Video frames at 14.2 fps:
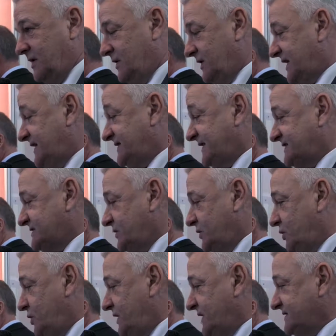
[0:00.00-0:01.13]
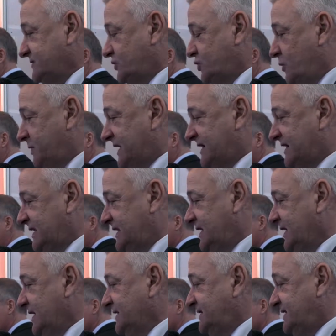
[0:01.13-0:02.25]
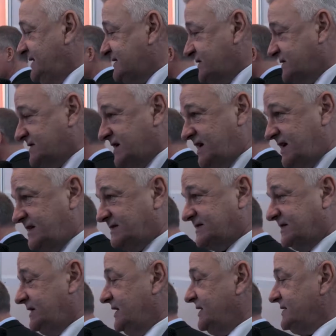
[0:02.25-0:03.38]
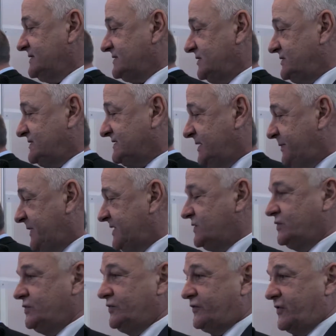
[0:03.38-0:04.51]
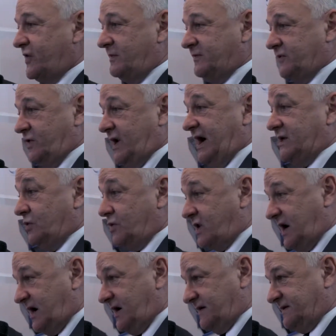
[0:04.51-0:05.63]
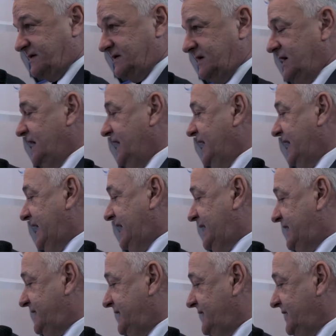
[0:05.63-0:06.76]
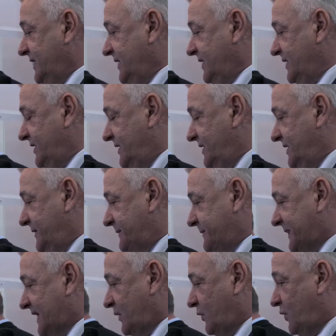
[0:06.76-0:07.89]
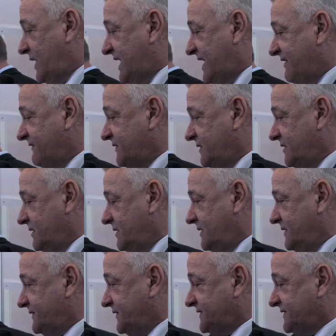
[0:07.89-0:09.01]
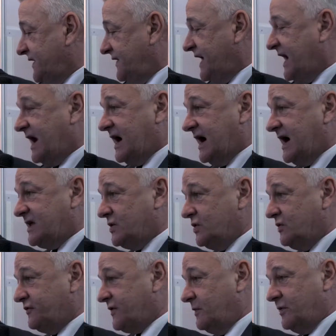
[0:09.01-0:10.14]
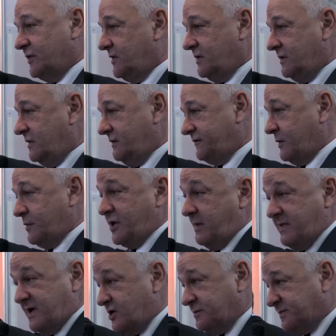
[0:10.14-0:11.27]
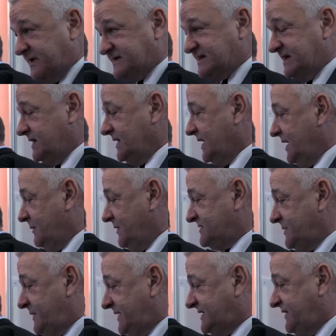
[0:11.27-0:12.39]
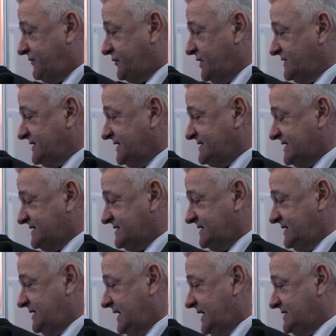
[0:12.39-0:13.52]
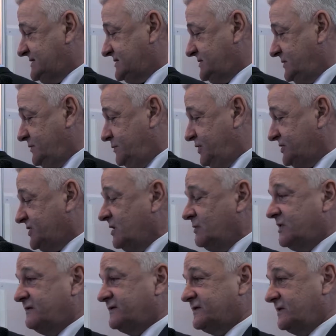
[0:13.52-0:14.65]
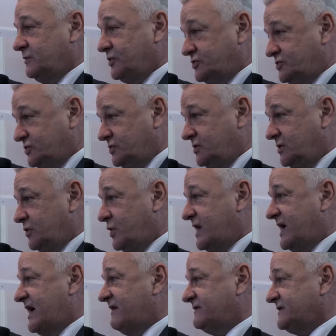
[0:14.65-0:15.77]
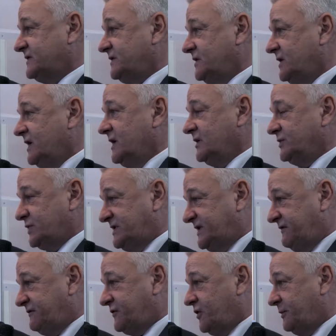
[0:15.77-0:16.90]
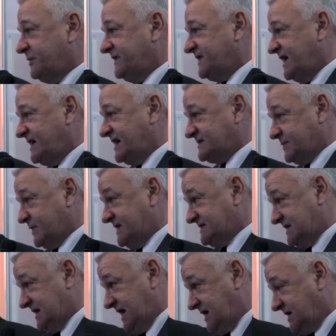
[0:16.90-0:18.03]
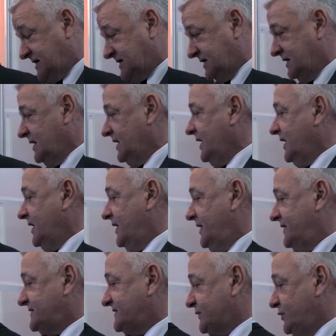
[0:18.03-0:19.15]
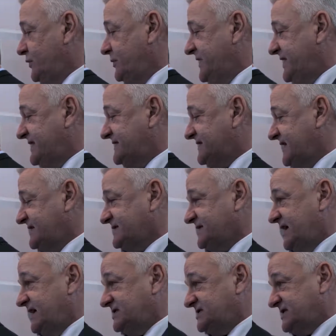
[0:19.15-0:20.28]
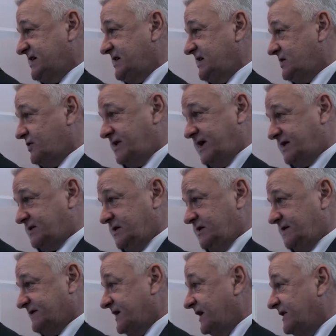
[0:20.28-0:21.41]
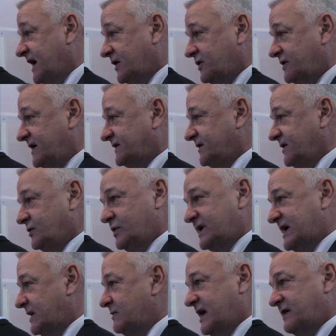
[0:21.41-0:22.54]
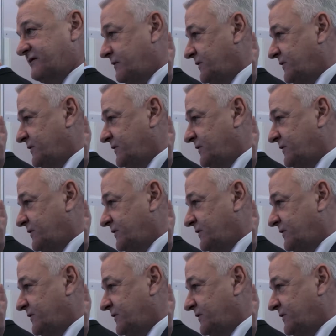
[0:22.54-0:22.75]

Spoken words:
Okay, that allows us to completely dissociate the CPU from the I/O cards, and we have the standard I/O from an embedded PC. But the big difference is that at the bottom of the module we have the 24 PCI Express link through mini-SAS HD connector, standard connector we can buy from